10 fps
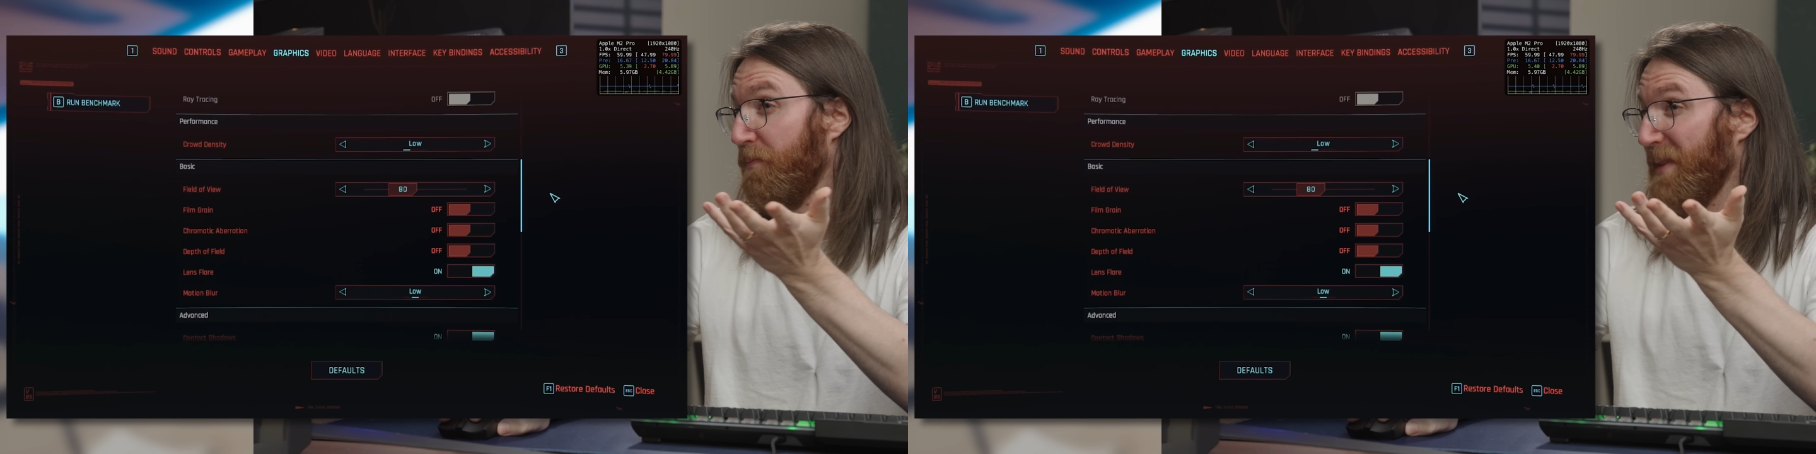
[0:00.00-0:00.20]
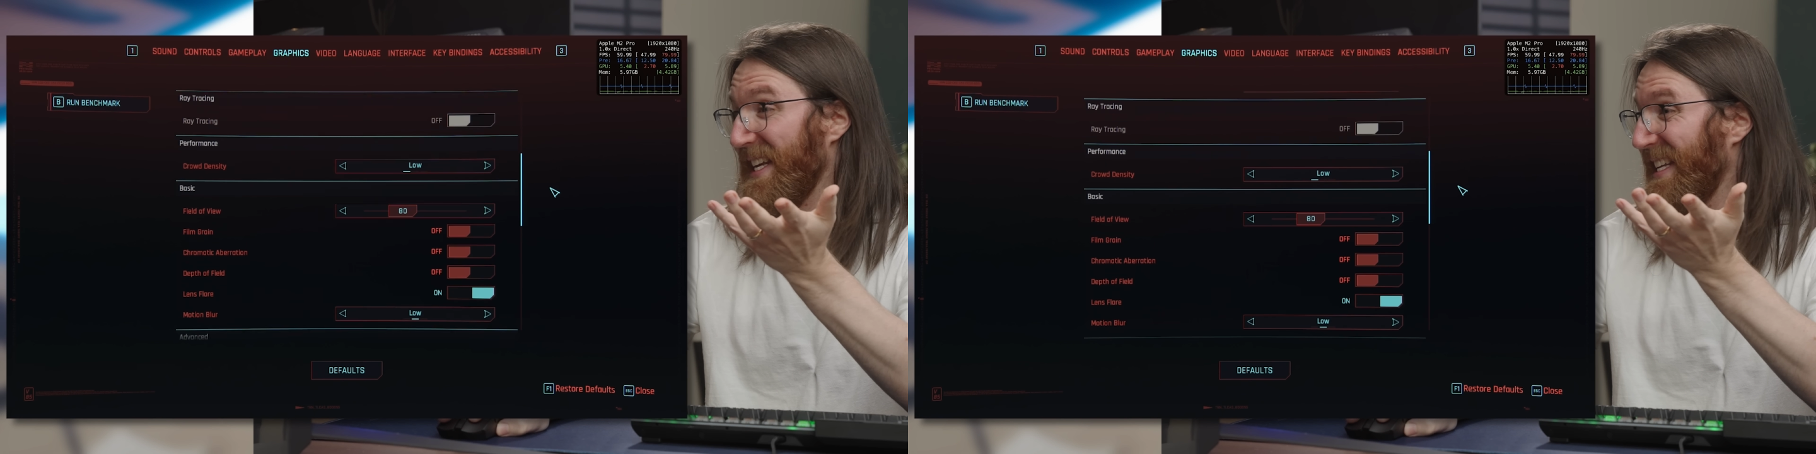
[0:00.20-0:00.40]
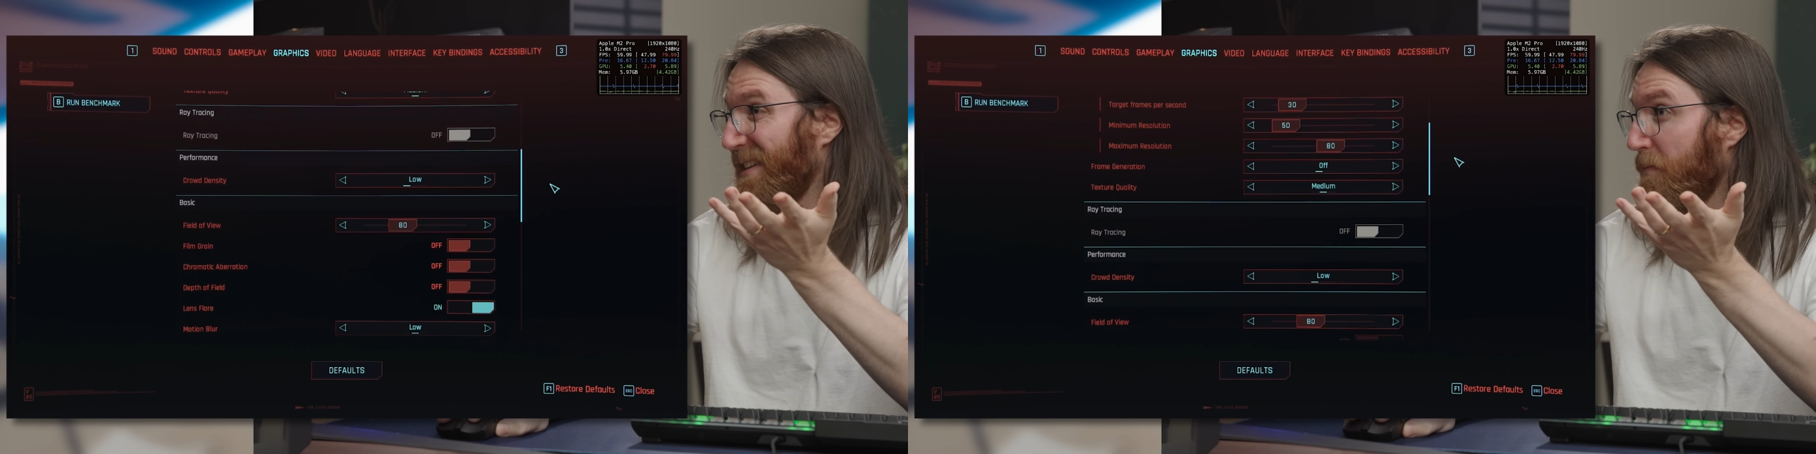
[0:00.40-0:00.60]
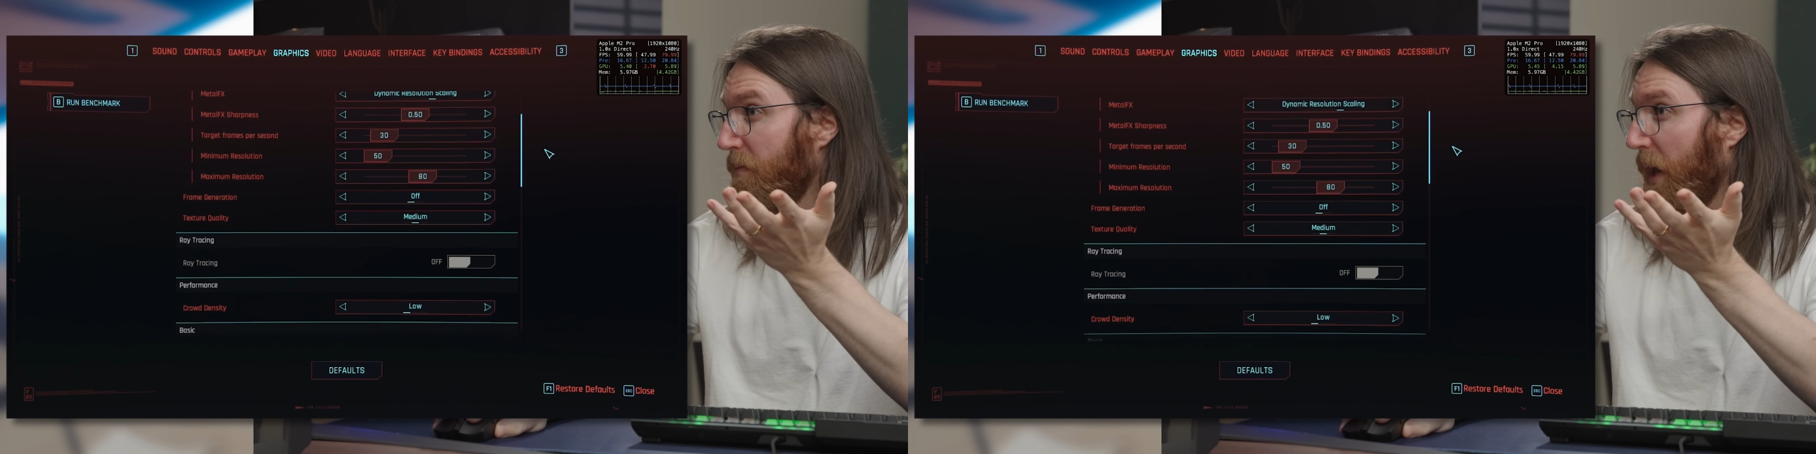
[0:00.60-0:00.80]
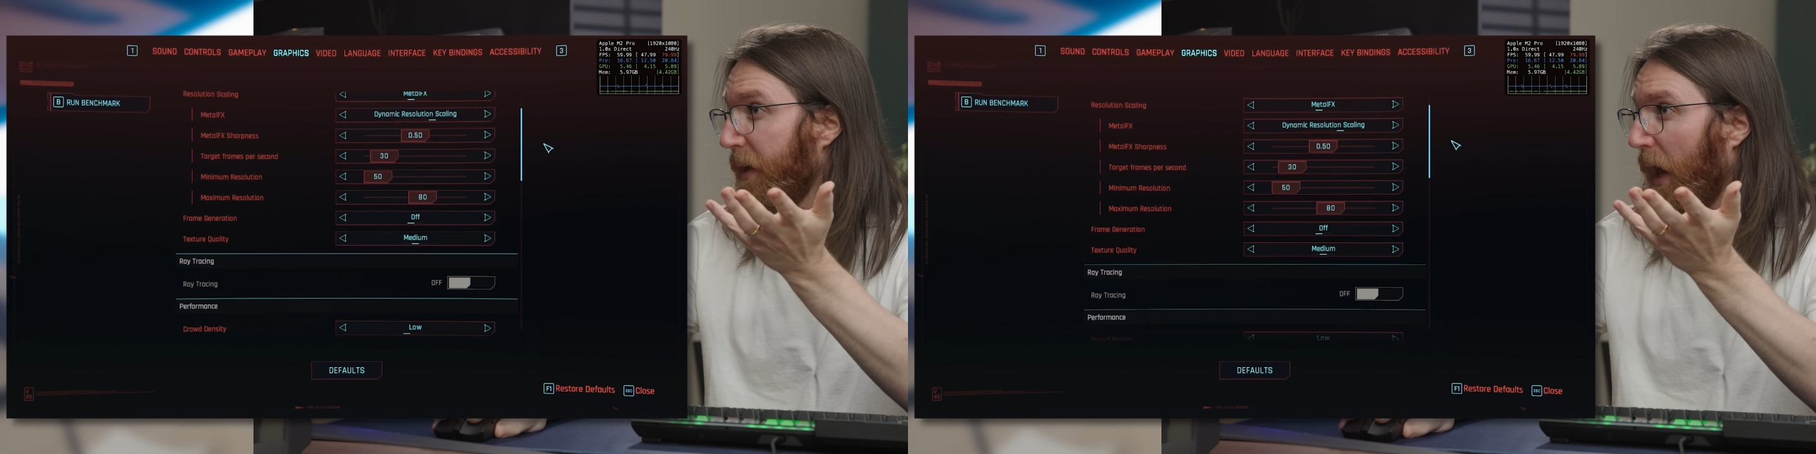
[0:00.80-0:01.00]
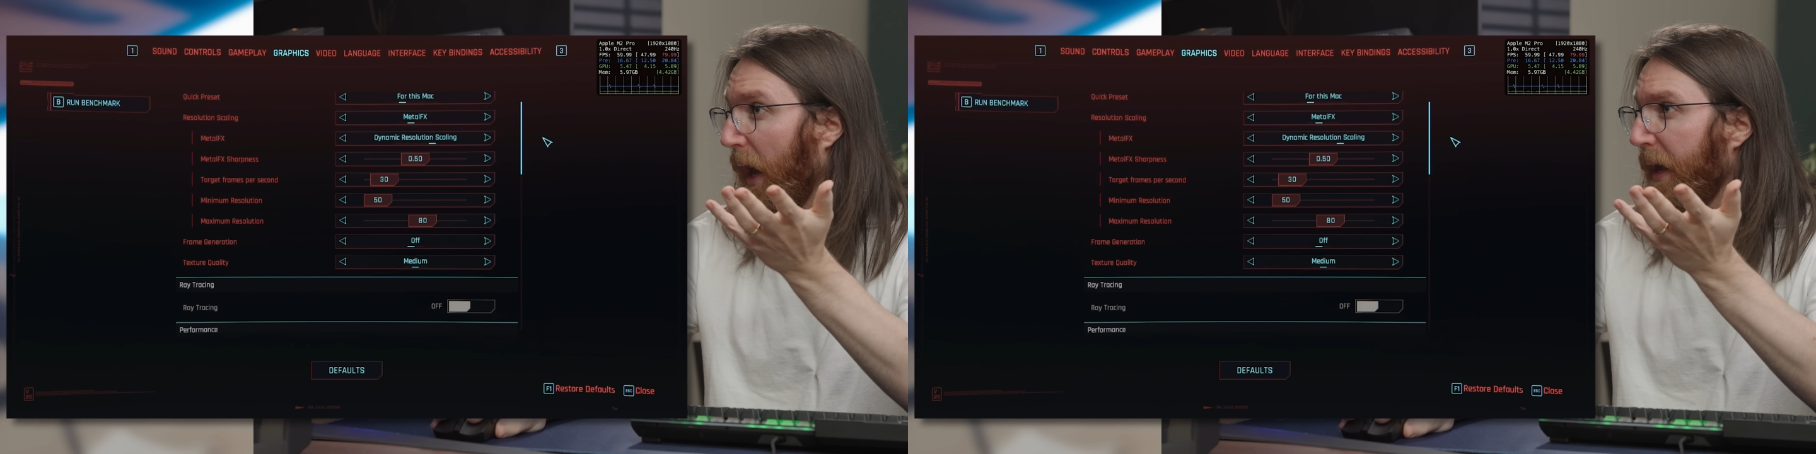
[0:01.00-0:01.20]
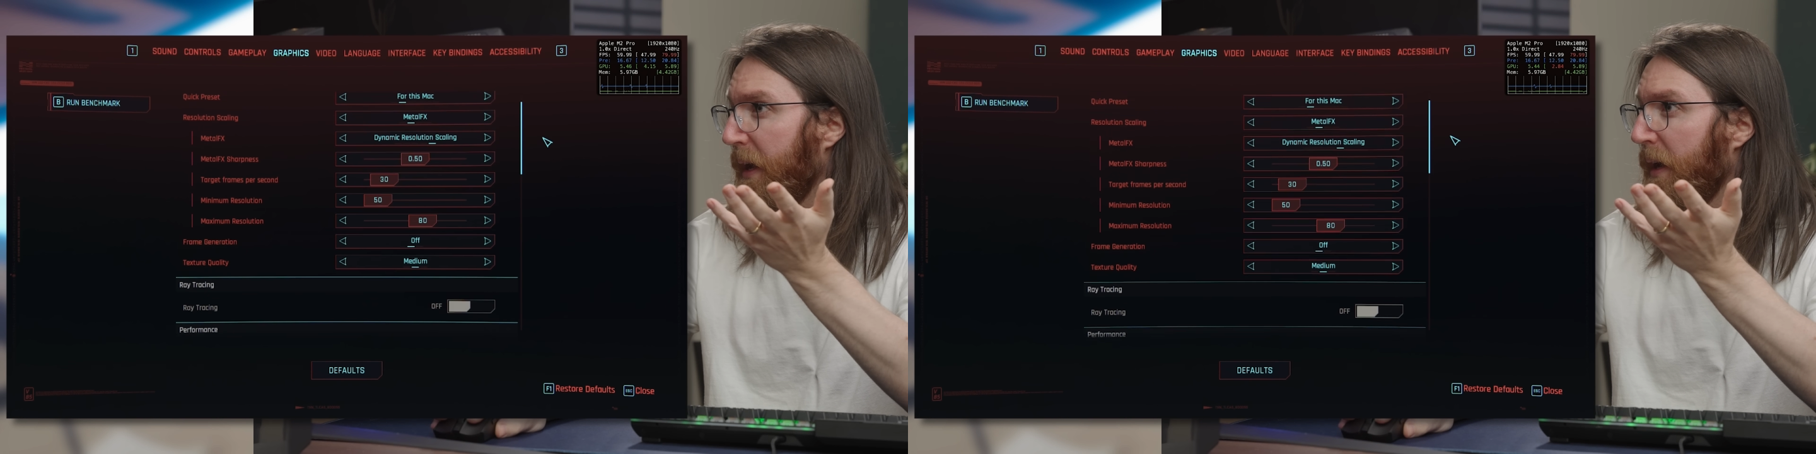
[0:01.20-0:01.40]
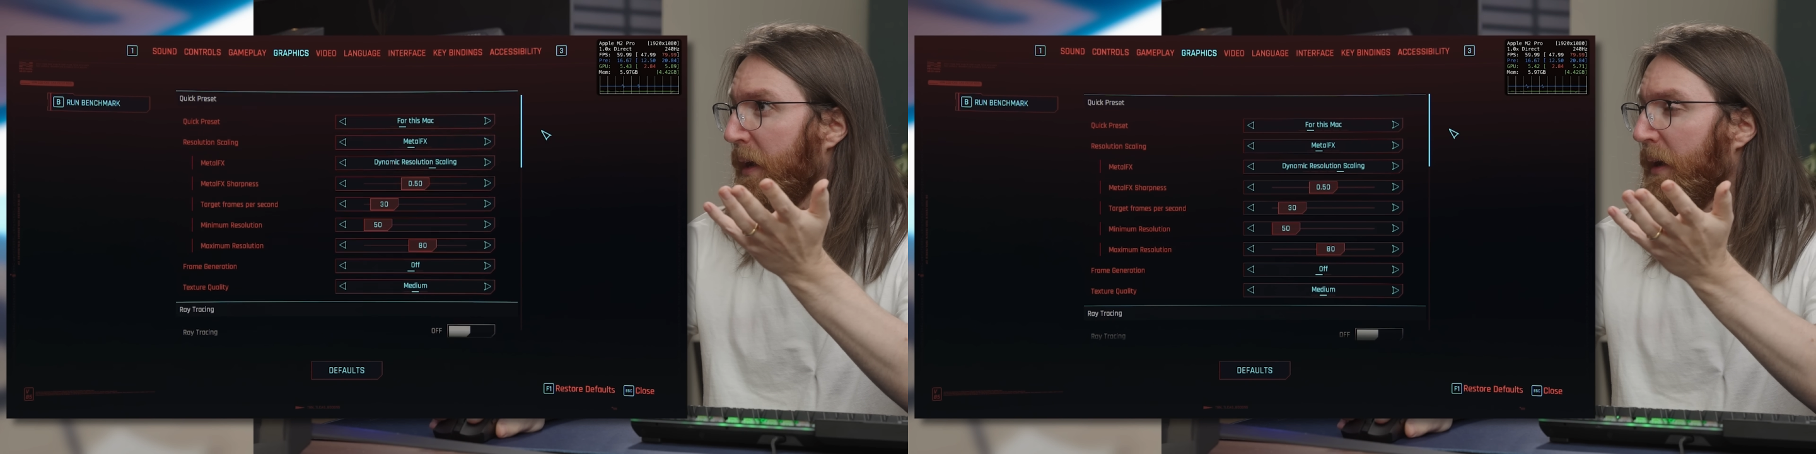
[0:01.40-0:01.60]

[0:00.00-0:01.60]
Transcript: medium and high,